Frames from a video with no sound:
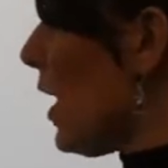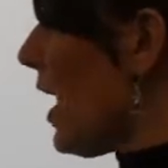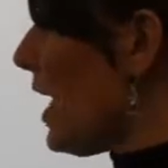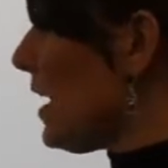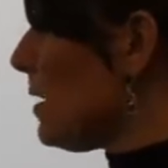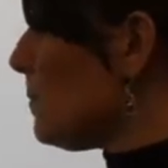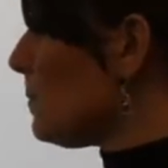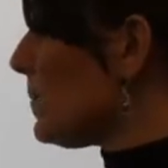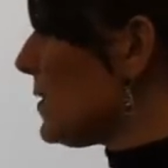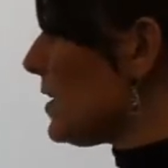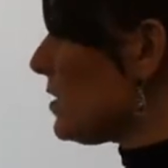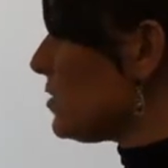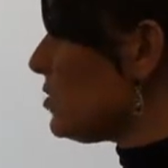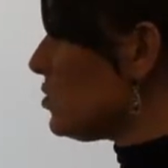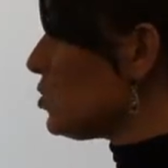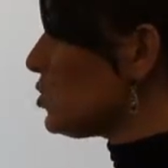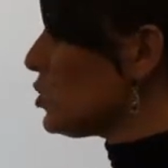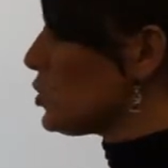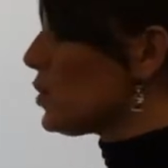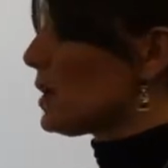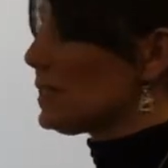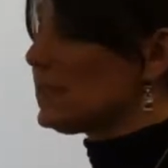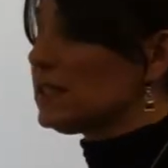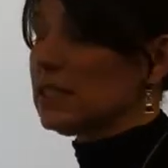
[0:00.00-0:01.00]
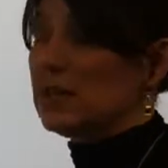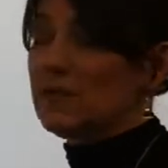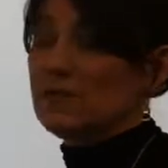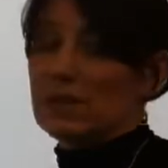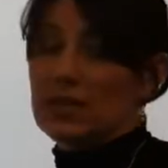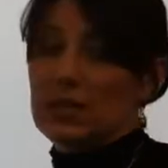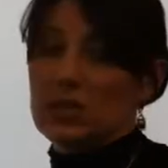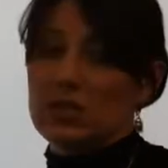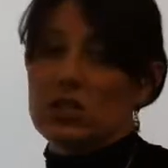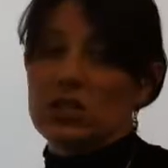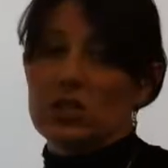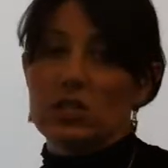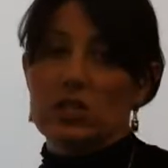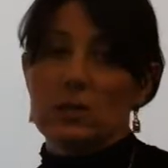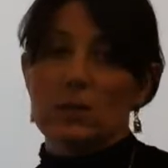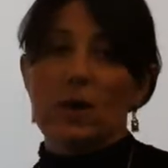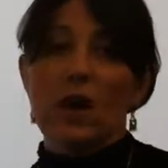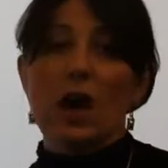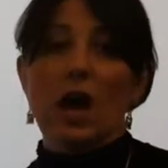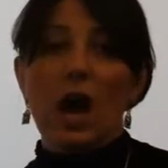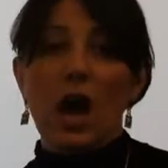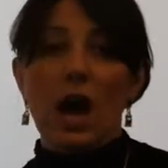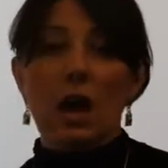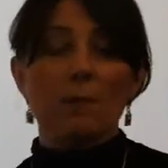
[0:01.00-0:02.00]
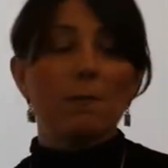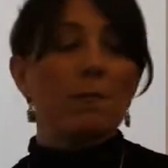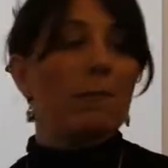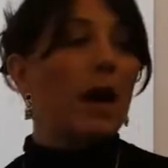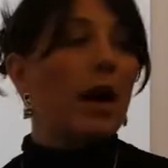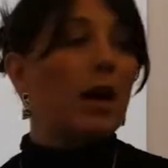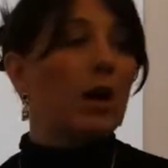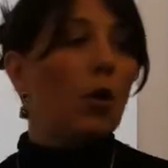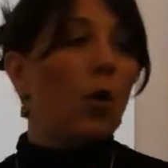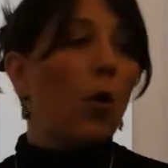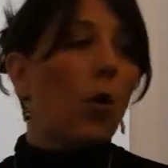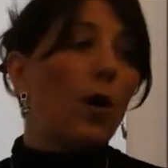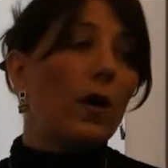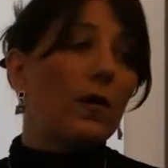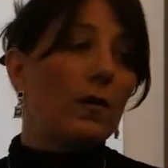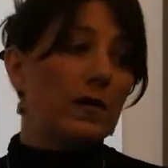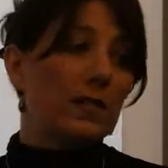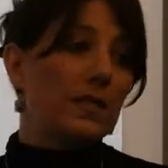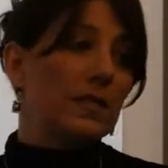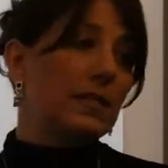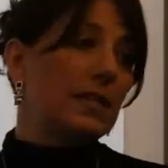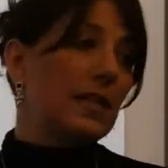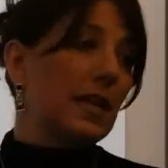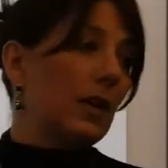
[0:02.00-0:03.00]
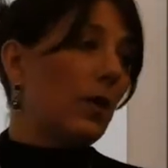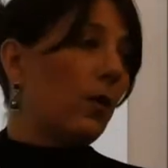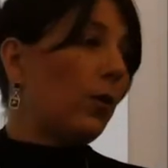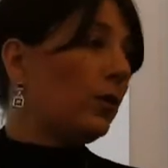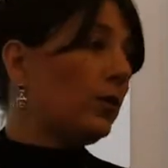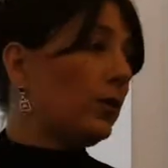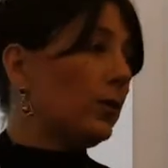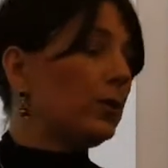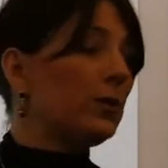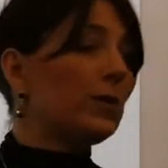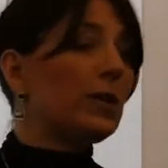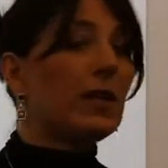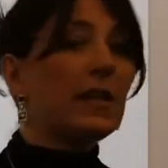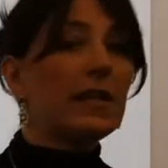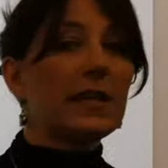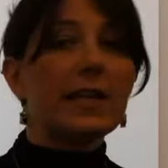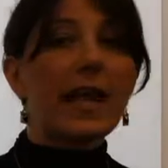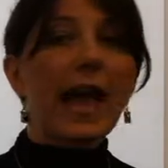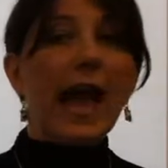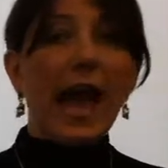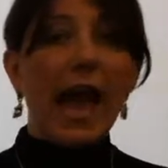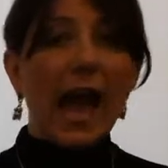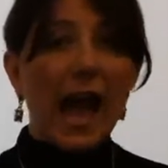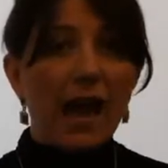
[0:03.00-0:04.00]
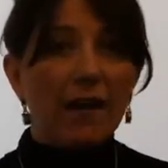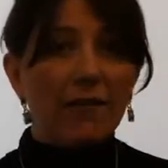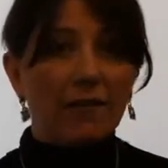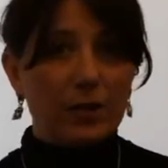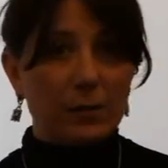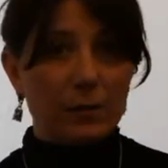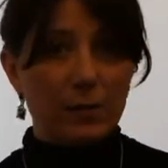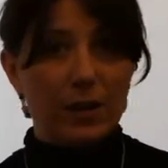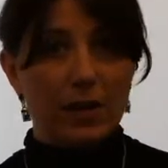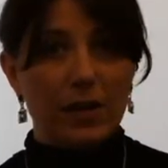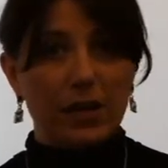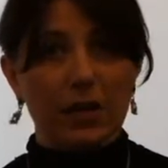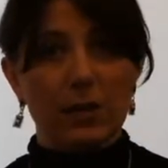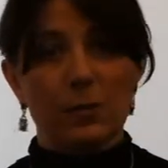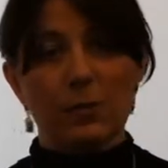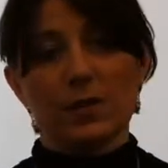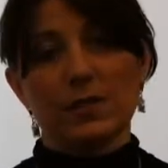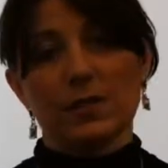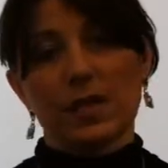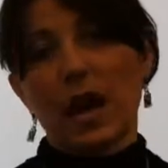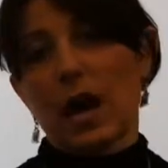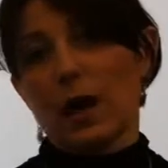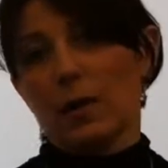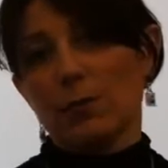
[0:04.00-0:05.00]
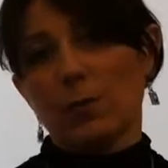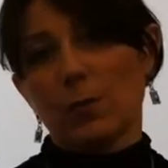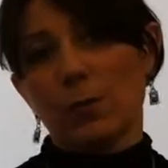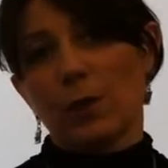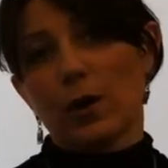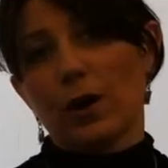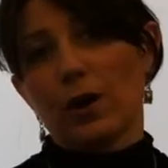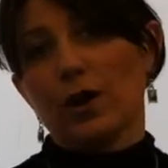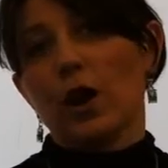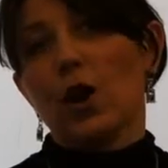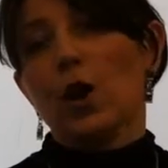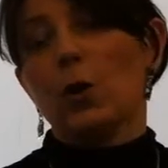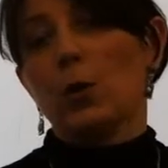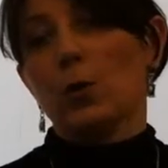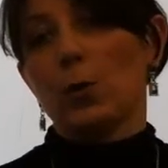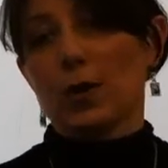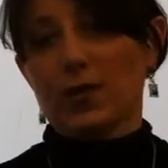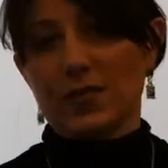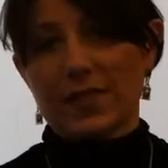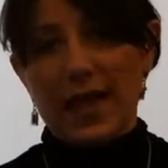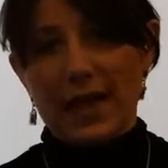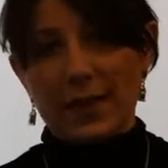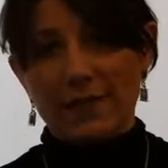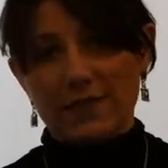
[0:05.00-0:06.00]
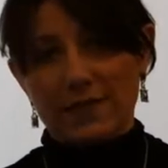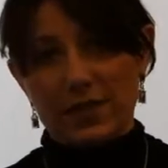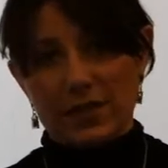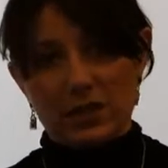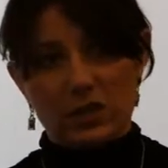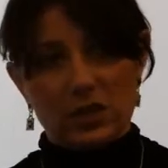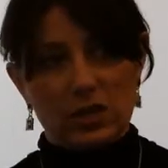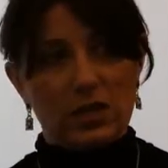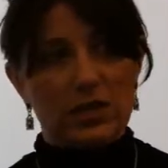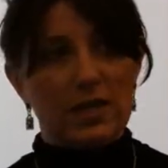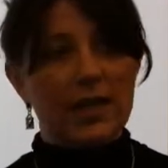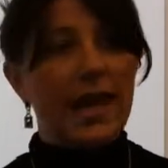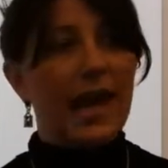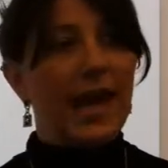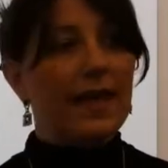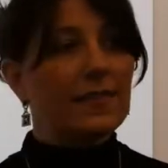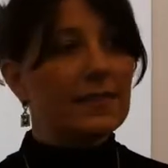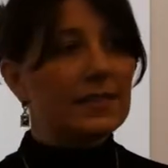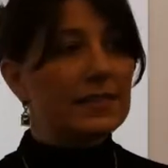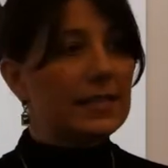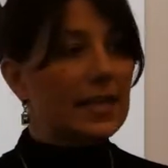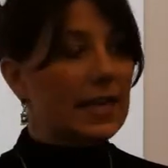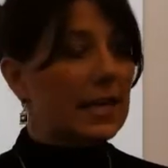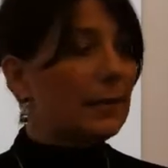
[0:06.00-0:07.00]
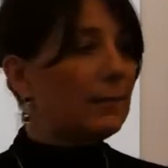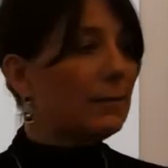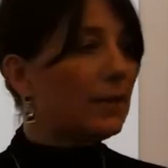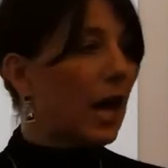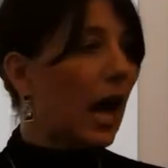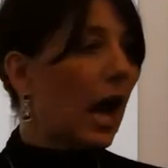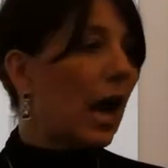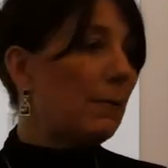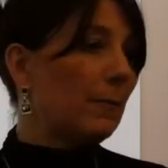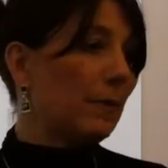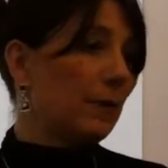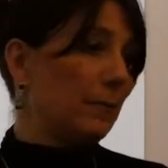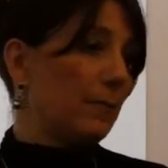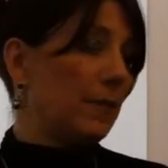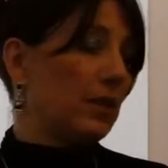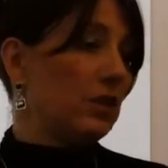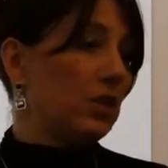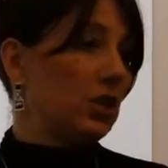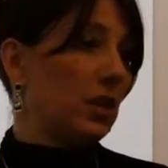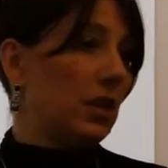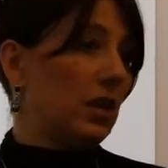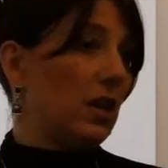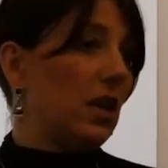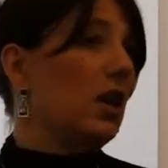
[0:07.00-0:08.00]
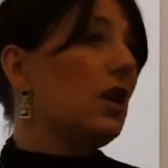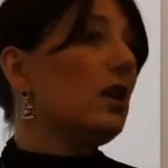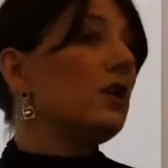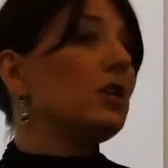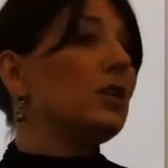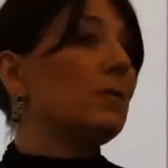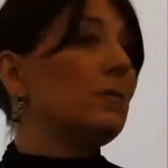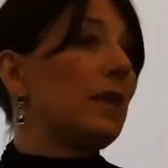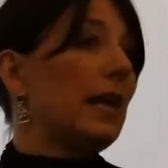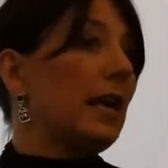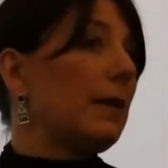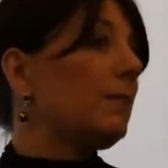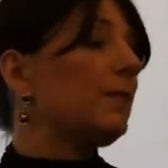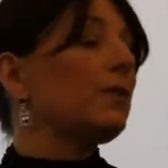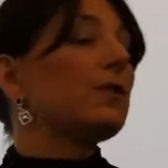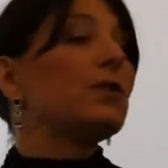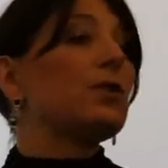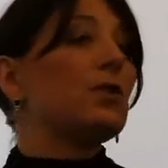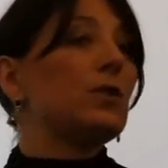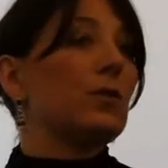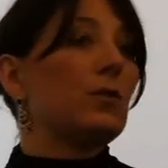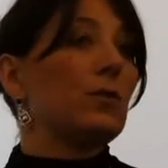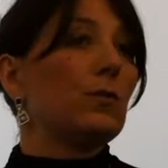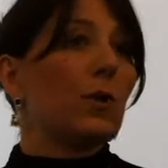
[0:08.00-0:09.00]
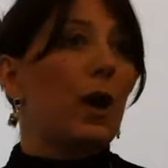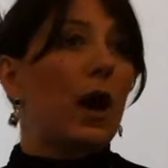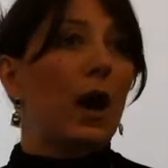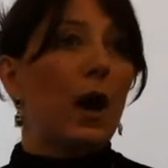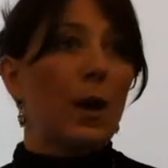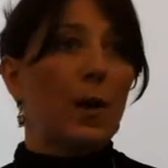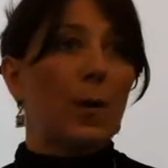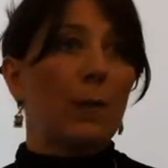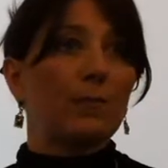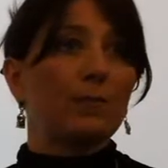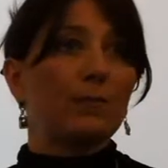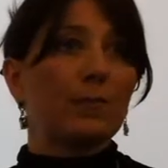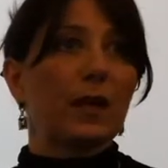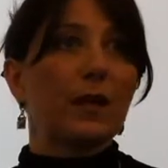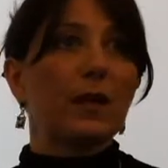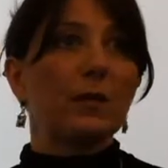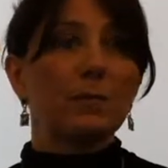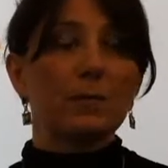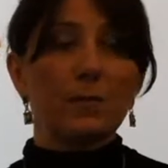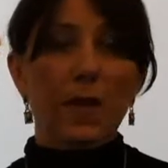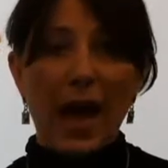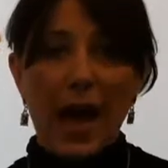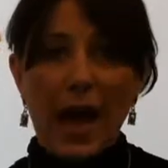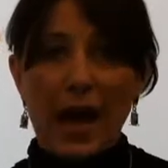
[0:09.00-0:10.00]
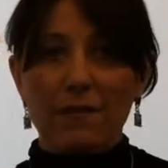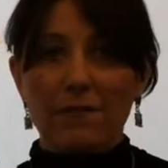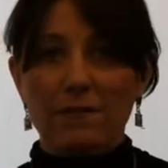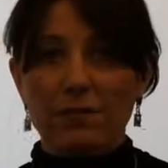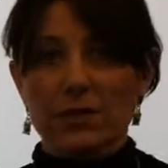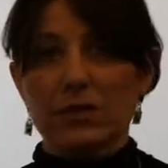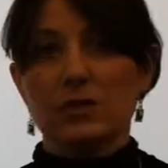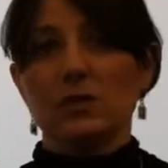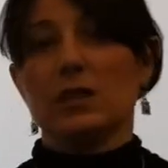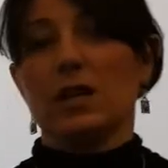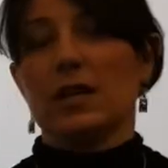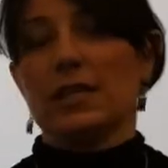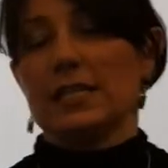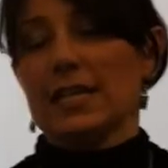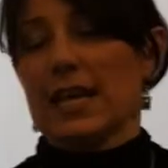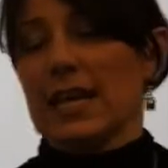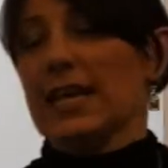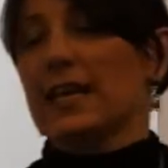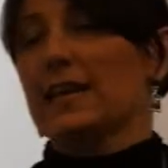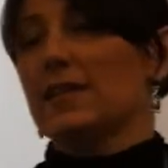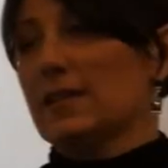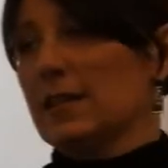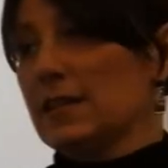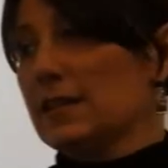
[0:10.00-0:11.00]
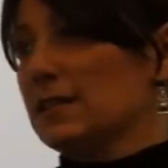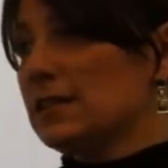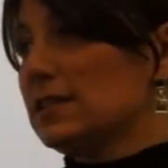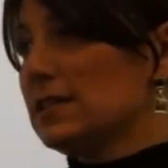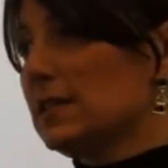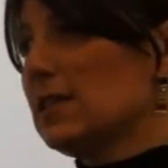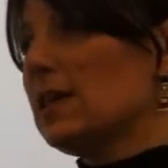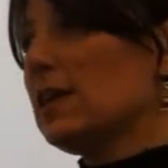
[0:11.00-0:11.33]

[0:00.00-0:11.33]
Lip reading: go ahead and build trust and relationship among all the stakeholders so that everybody was on board with that vision. They had the same common mission to be able to attain this